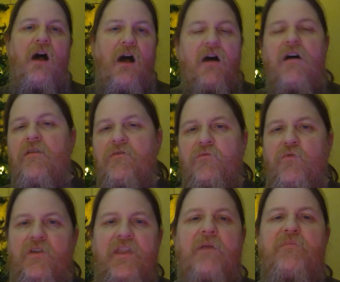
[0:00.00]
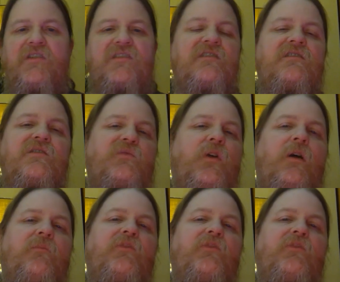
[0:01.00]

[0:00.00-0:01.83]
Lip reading: of where that business is from.